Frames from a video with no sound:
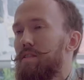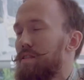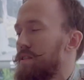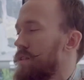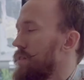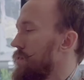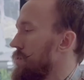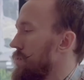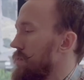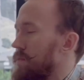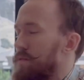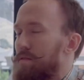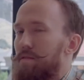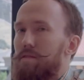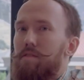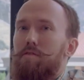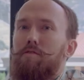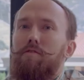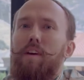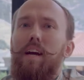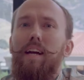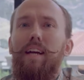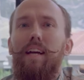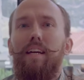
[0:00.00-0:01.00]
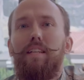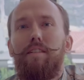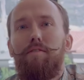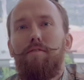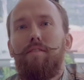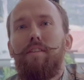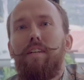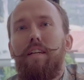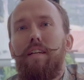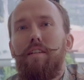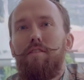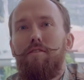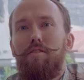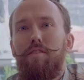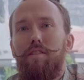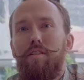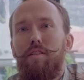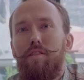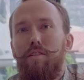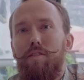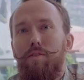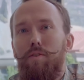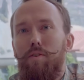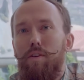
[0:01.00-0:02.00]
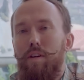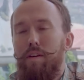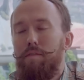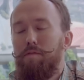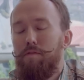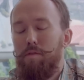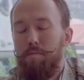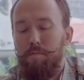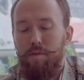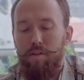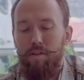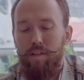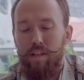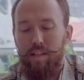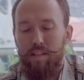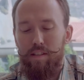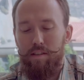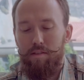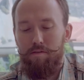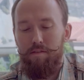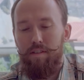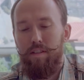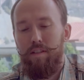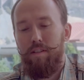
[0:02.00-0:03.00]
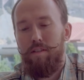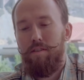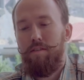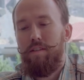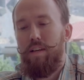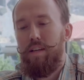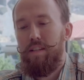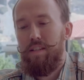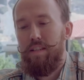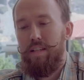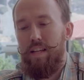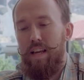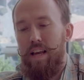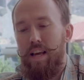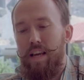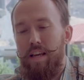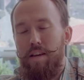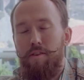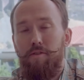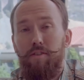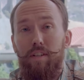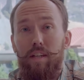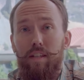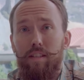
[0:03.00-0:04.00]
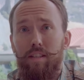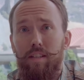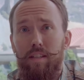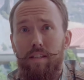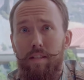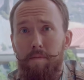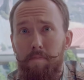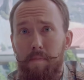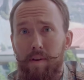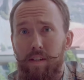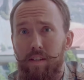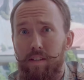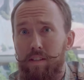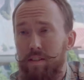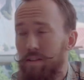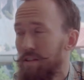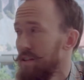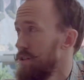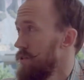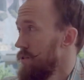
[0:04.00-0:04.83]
So Greg has a really interesting story. From 2003 to 2008, he was actually in the military,